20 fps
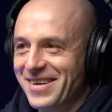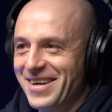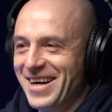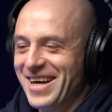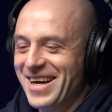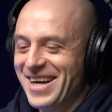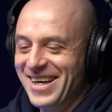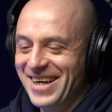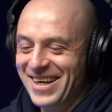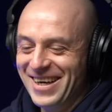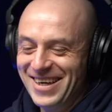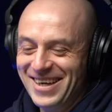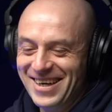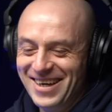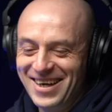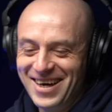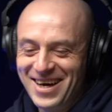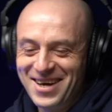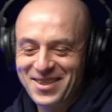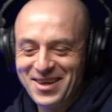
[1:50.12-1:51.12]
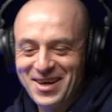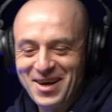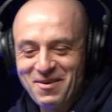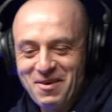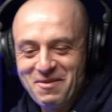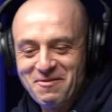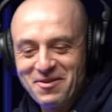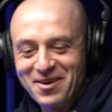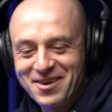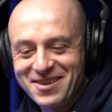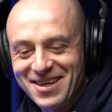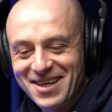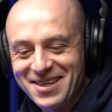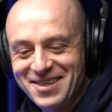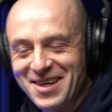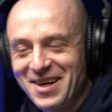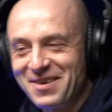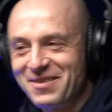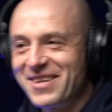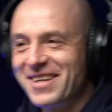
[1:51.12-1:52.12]
I think I went first last
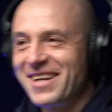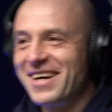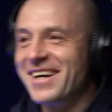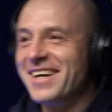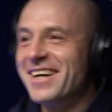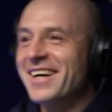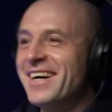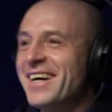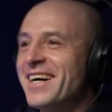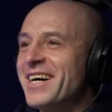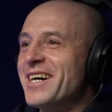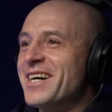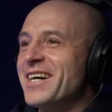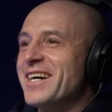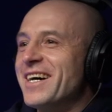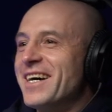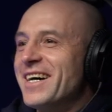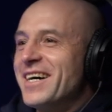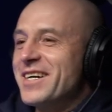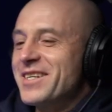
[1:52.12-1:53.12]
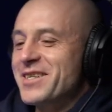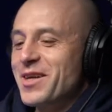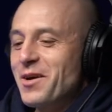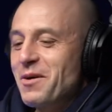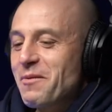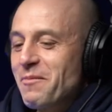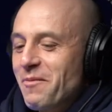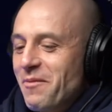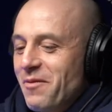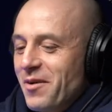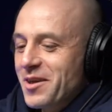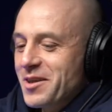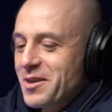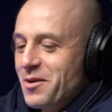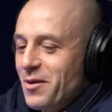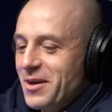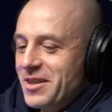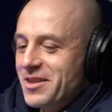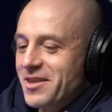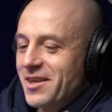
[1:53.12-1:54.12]
time, didn't I? Nice. So, first
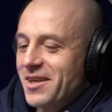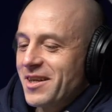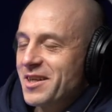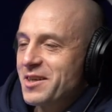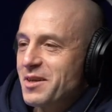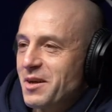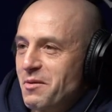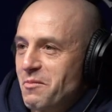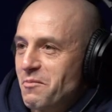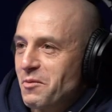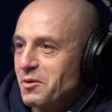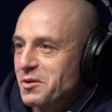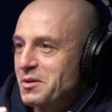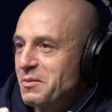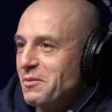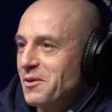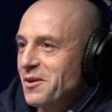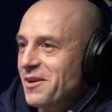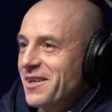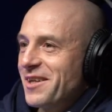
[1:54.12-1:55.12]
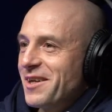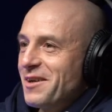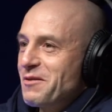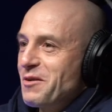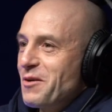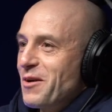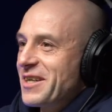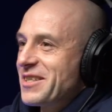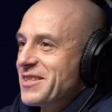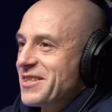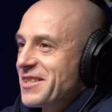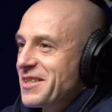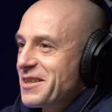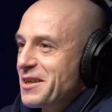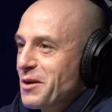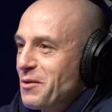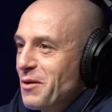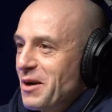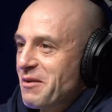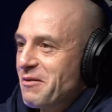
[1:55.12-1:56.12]
question is a multiple of questions,
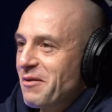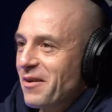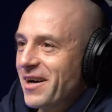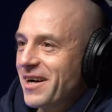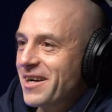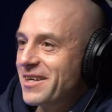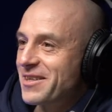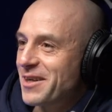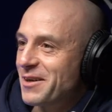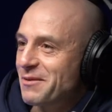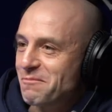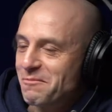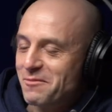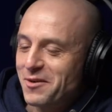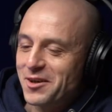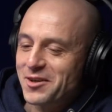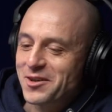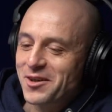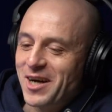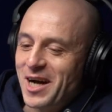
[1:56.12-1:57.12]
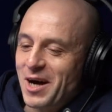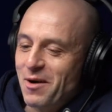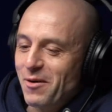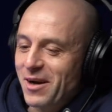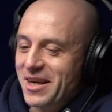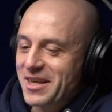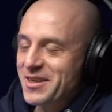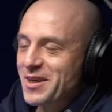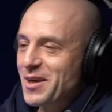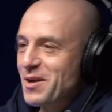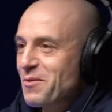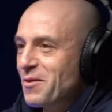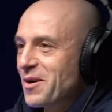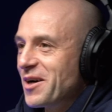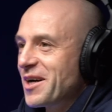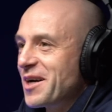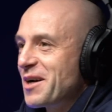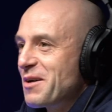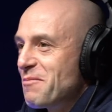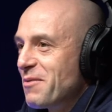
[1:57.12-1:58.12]
quick fire. So, not sure how well it's going to
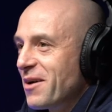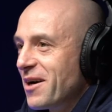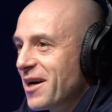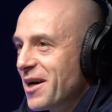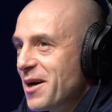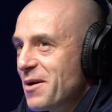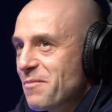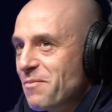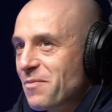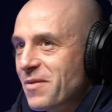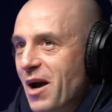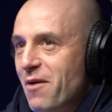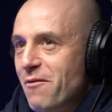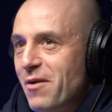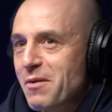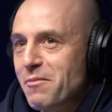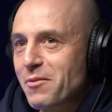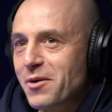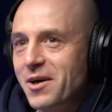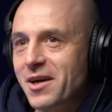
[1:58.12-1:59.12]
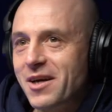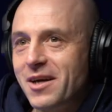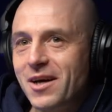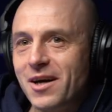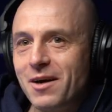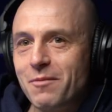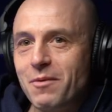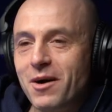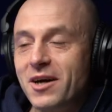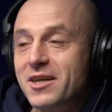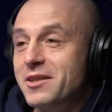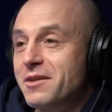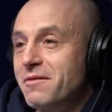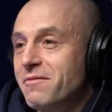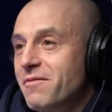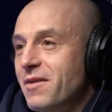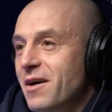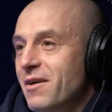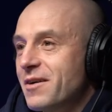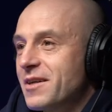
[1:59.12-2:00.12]
work, but um, I read a book by Tim
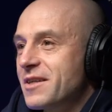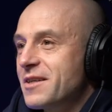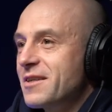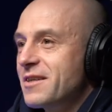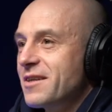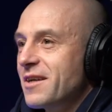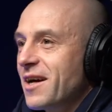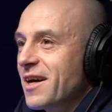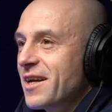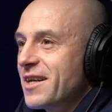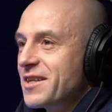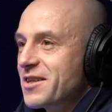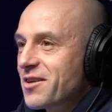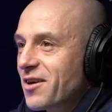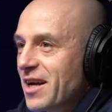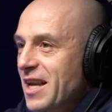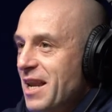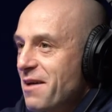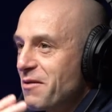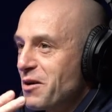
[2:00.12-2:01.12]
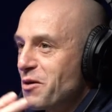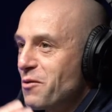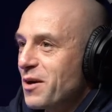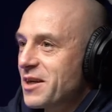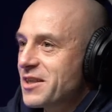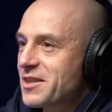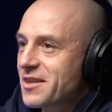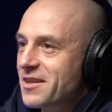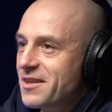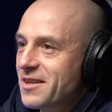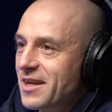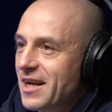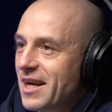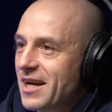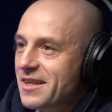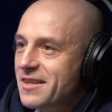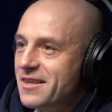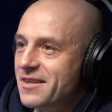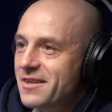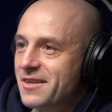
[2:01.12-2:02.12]
Ferriss and it's got 11 questions that he
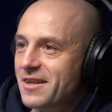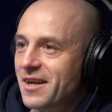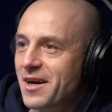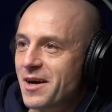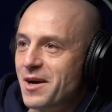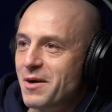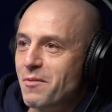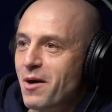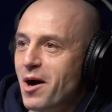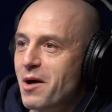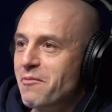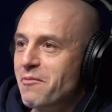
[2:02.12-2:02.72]
asks um, high